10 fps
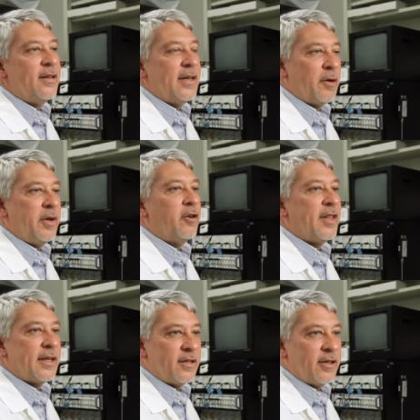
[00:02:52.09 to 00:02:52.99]
Now we know
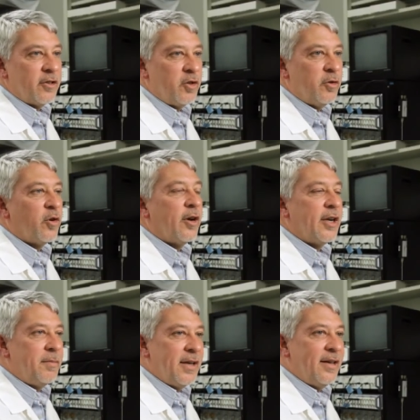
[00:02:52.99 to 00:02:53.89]
that's not true.
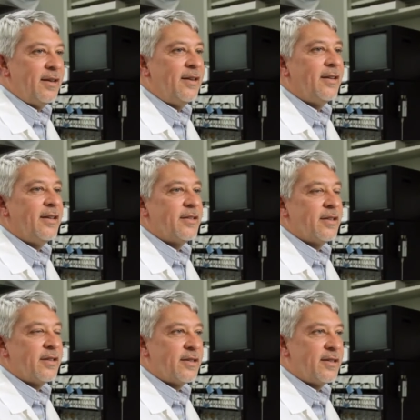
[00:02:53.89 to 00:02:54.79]
Chronic pain is
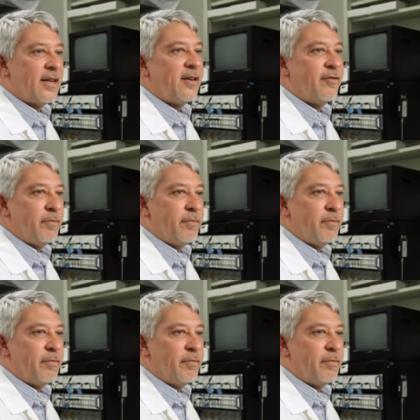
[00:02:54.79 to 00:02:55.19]
a set of